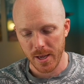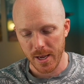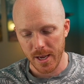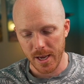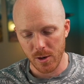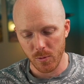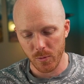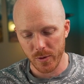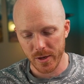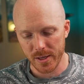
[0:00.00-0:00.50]

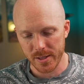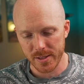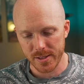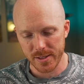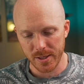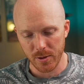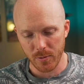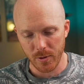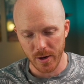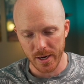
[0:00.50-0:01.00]
And we can
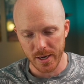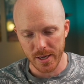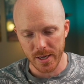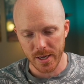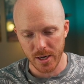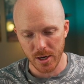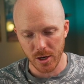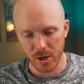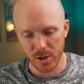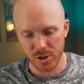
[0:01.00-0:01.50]
see right
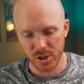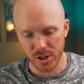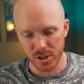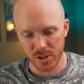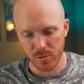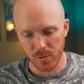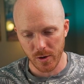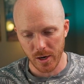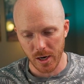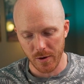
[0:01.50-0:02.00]
here, just
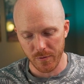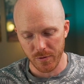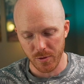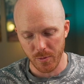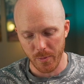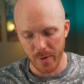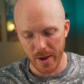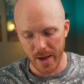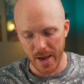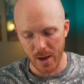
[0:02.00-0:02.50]
right off the
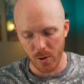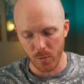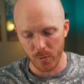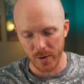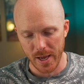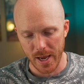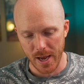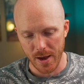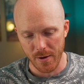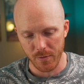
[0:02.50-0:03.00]
bat, we
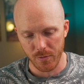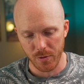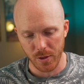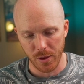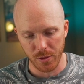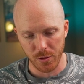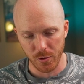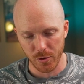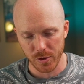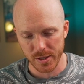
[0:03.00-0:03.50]
have a
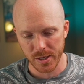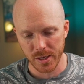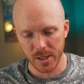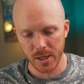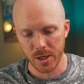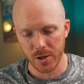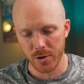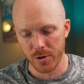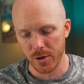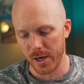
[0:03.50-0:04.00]

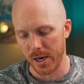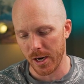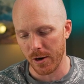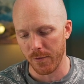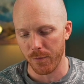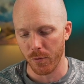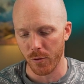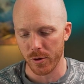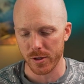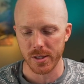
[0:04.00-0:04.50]
$1,300 and a
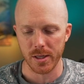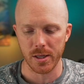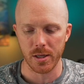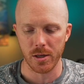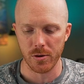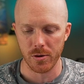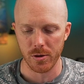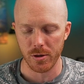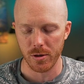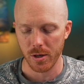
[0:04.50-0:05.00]

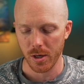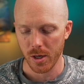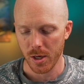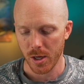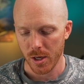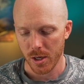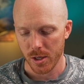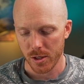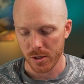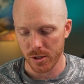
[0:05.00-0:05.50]

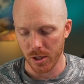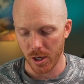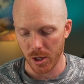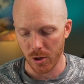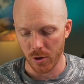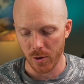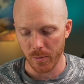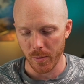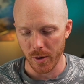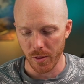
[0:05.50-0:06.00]

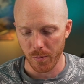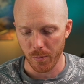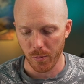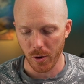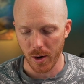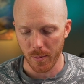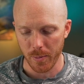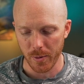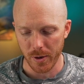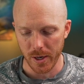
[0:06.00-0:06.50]
$1,400 a month
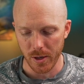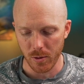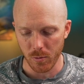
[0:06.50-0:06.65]
property.